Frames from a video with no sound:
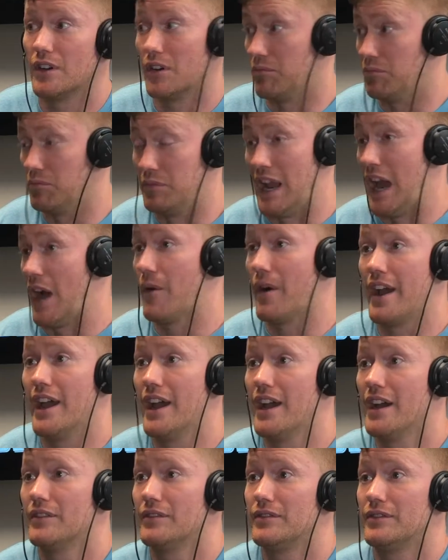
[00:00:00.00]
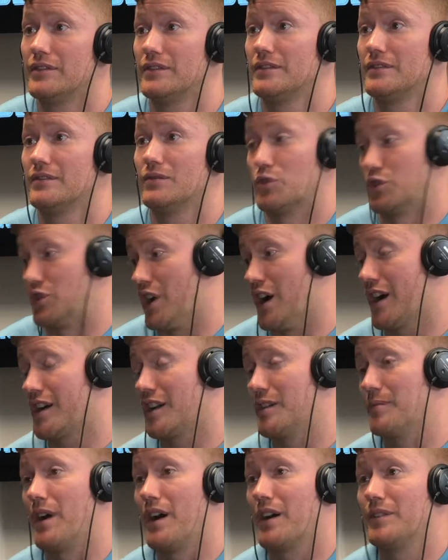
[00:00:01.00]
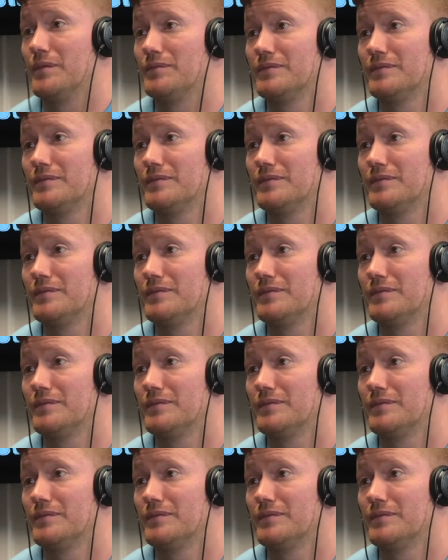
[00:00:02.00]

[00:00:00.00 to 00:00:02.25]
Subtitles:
Now I have. We're talking about him.